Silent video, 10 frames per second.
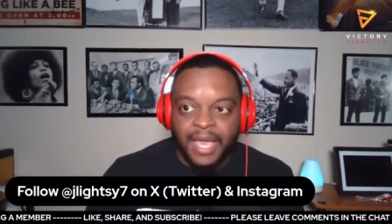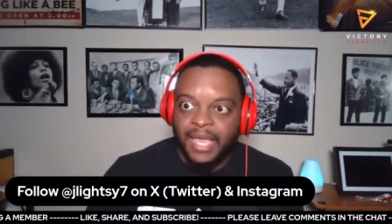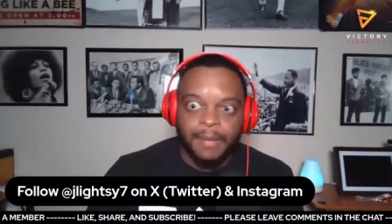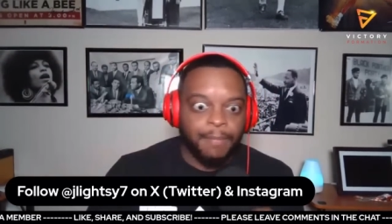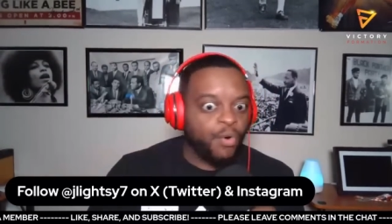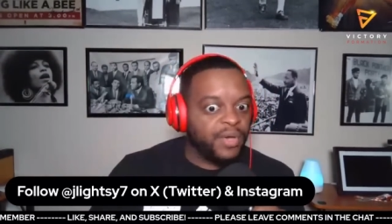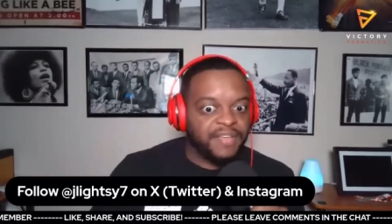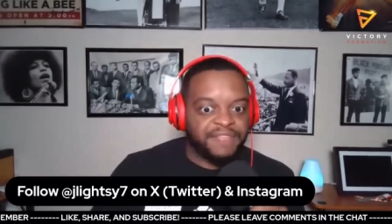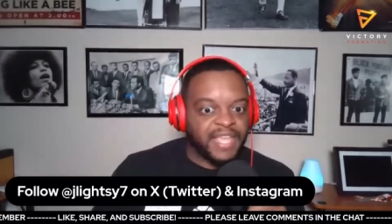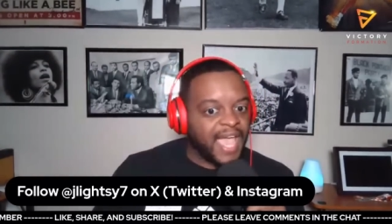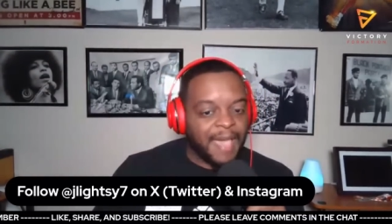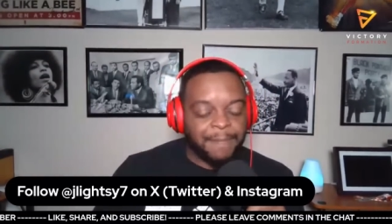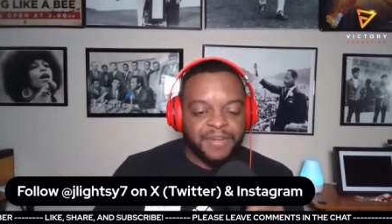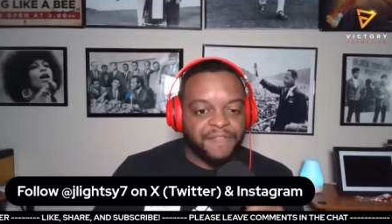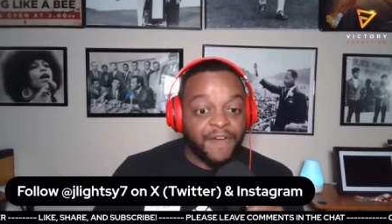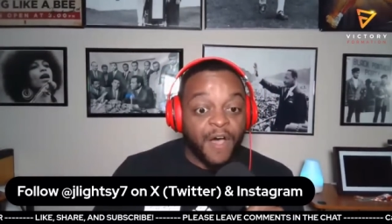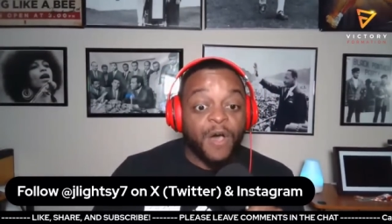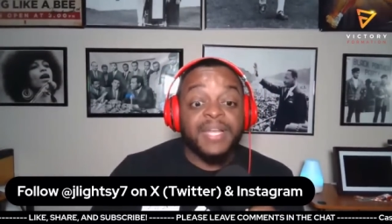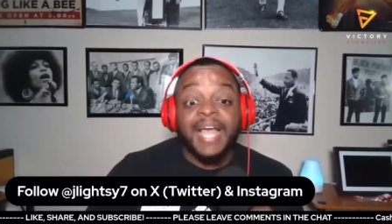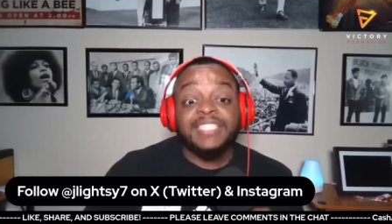And boy, if they happen to
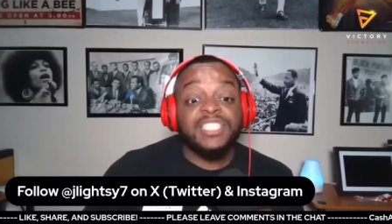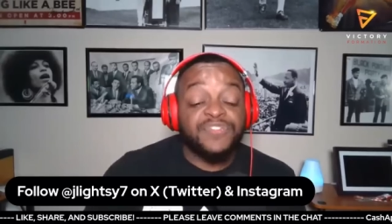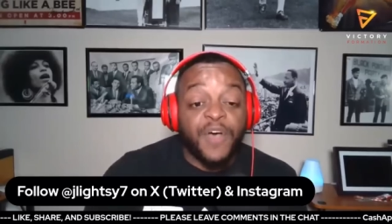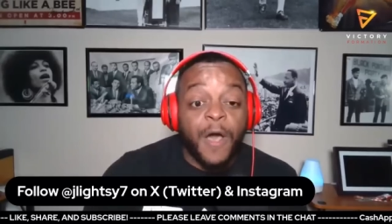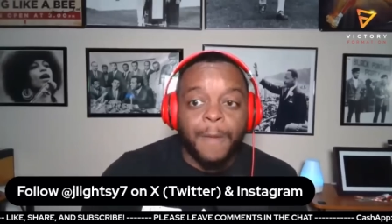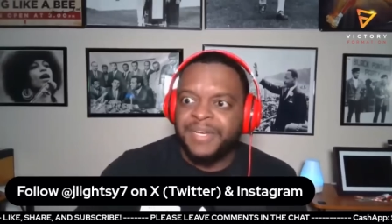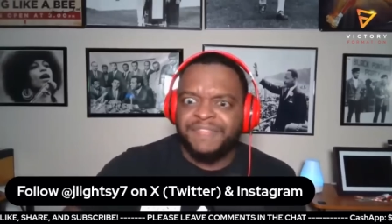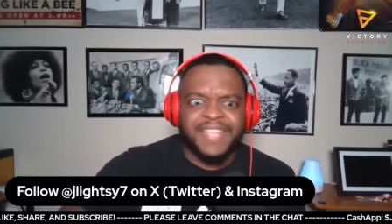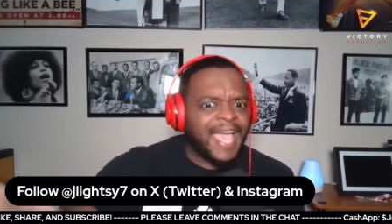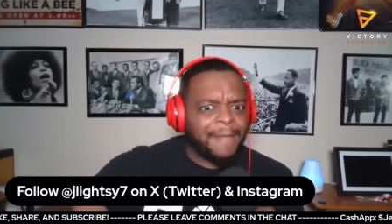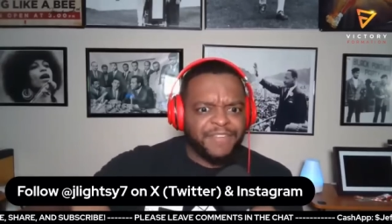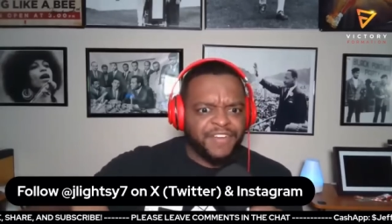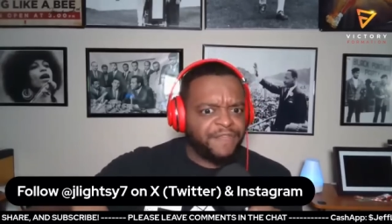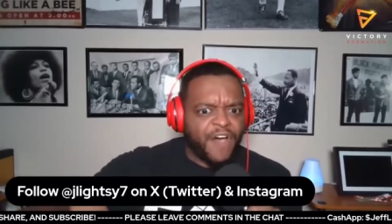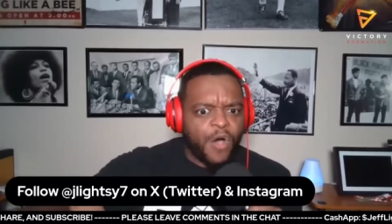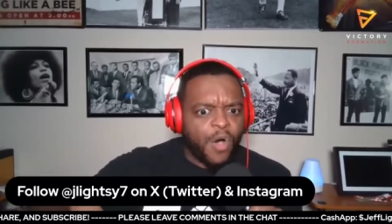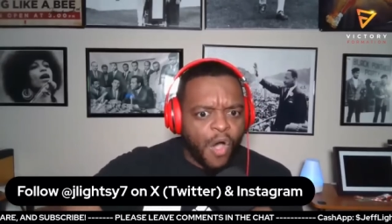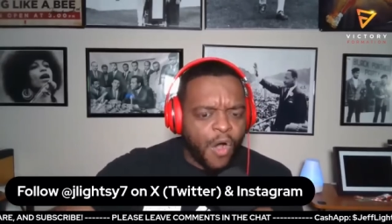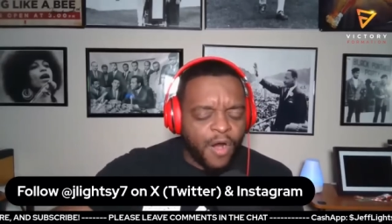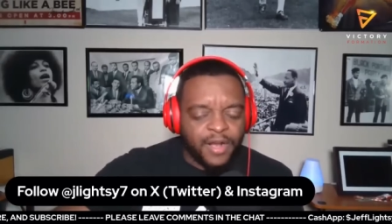fall, not just fall, but if they happen to fall
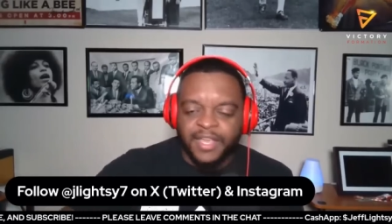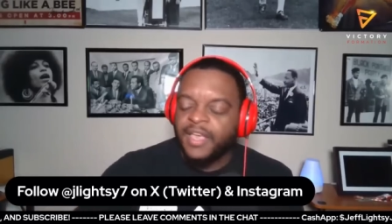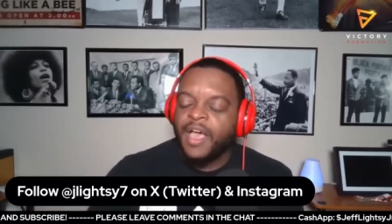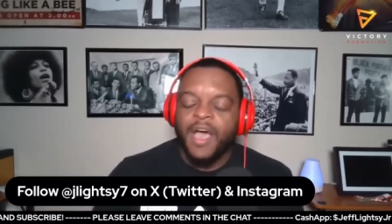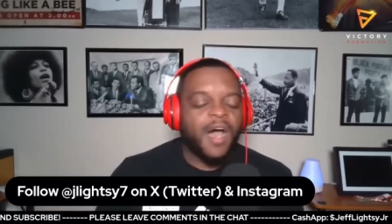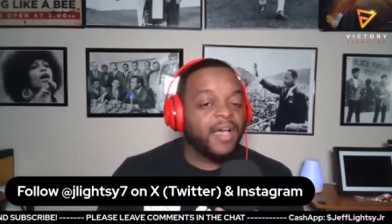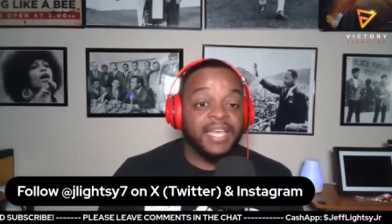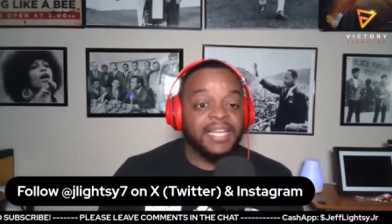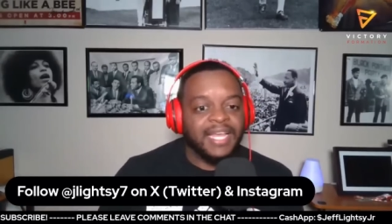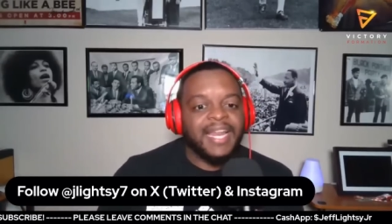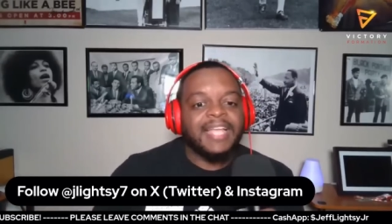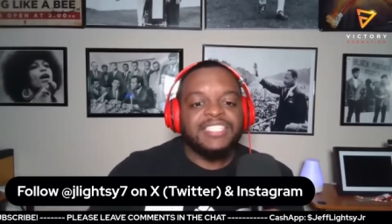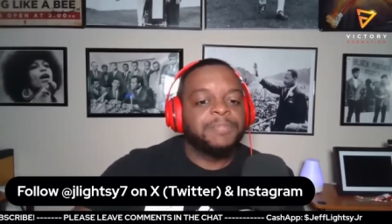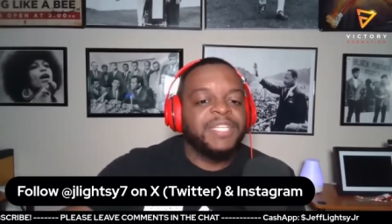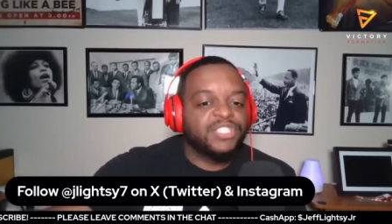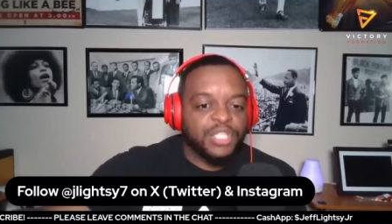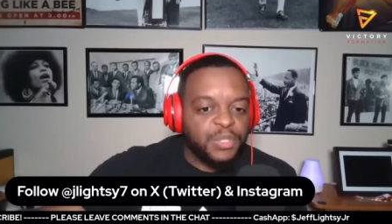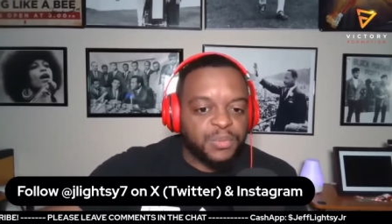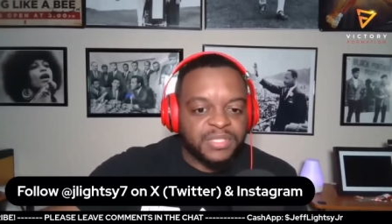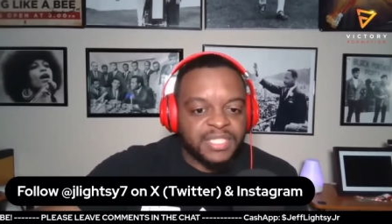hard, and that just means
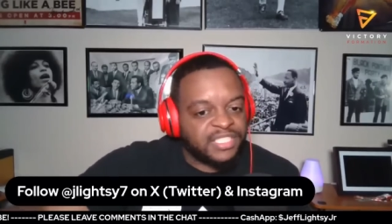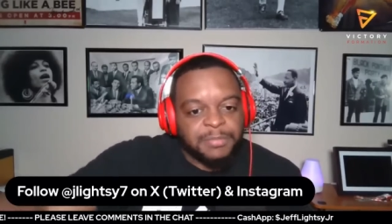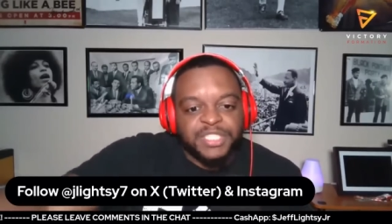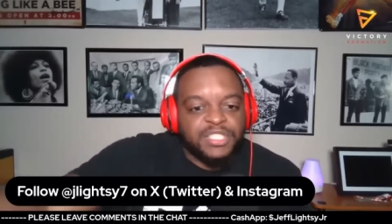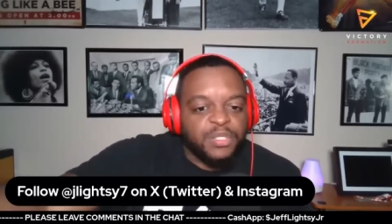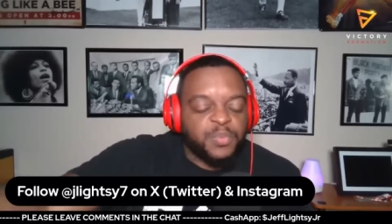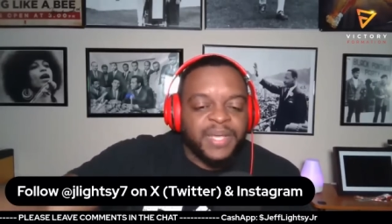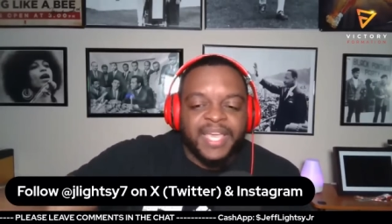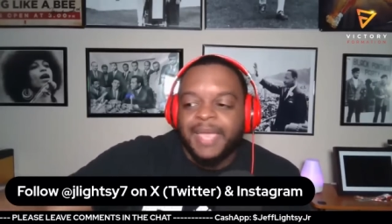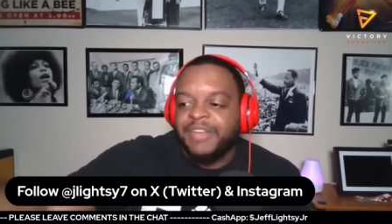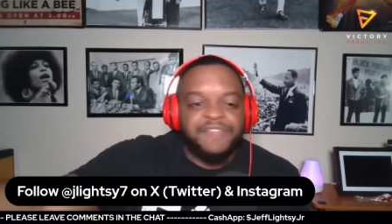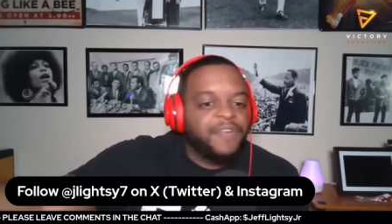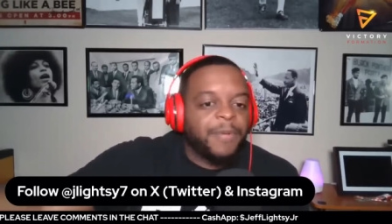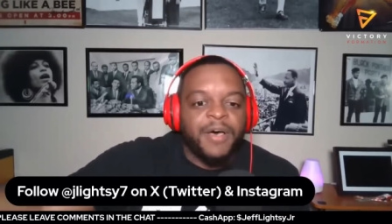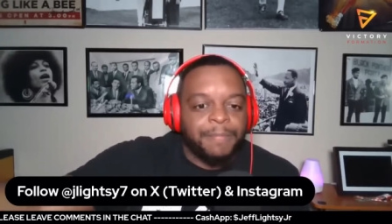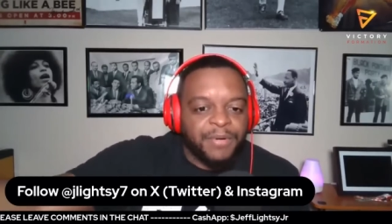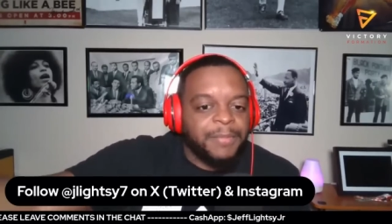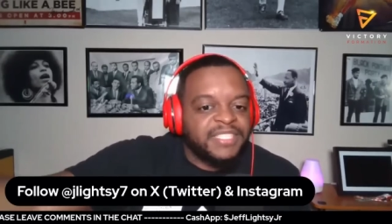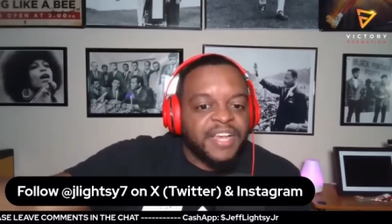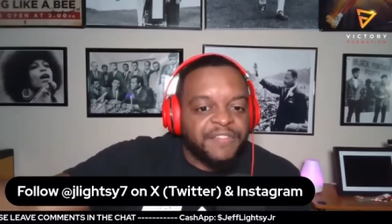lose. It just means lose one game. And in football, pretty
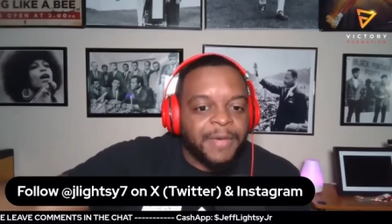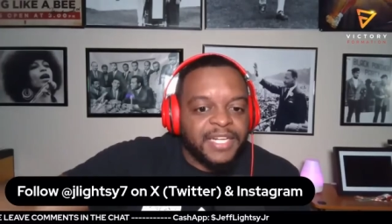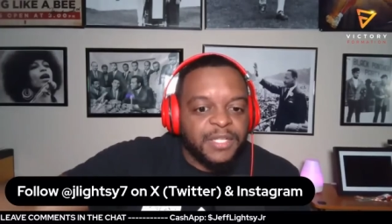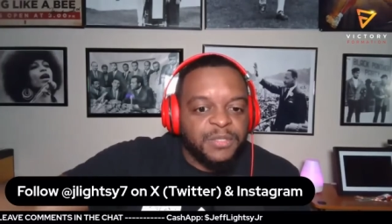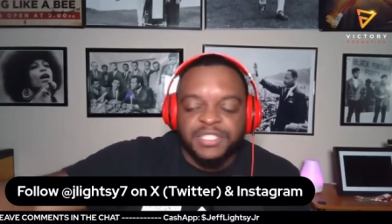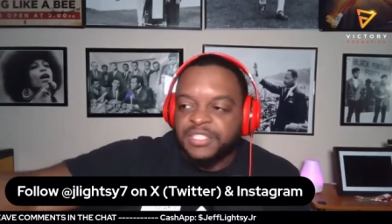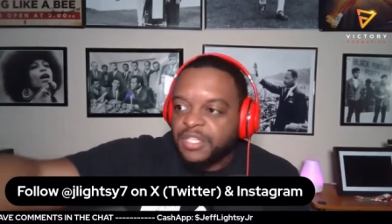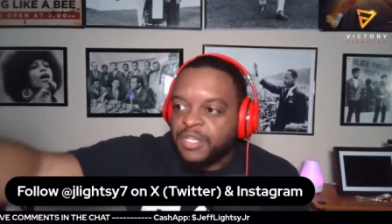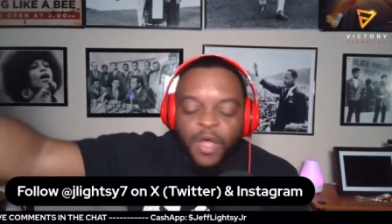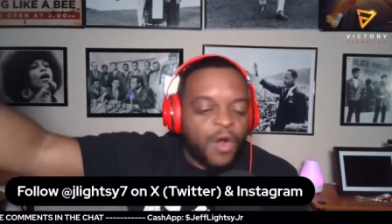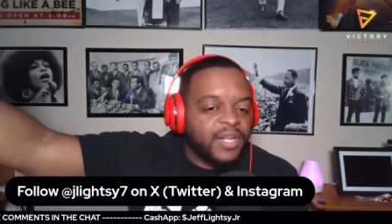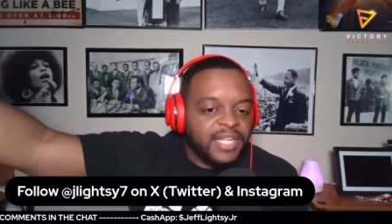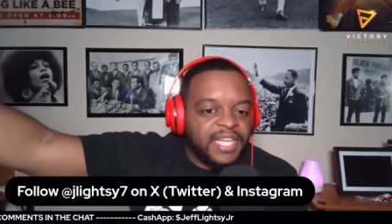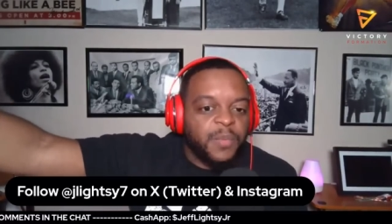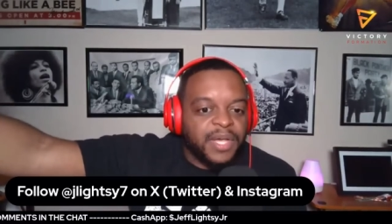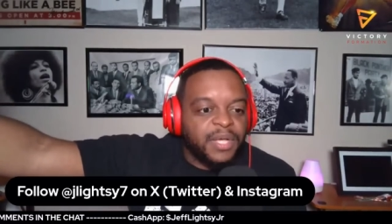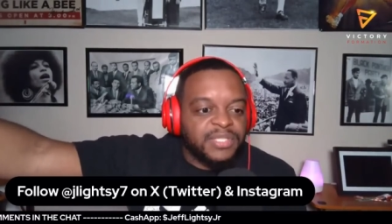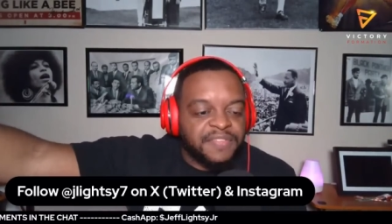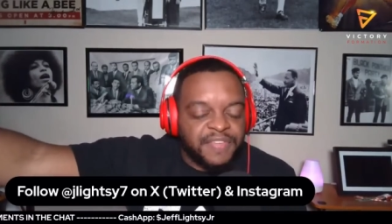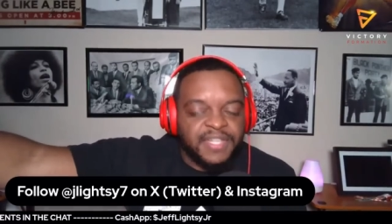much everybody loses. Hardly anyone goes
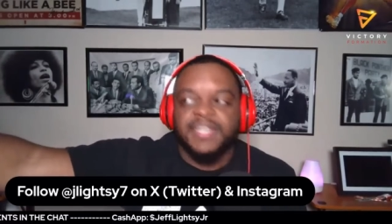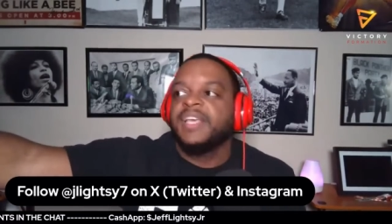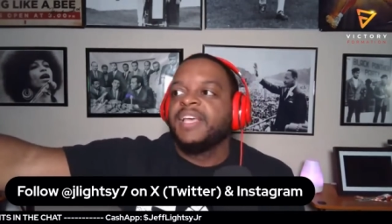undefeated.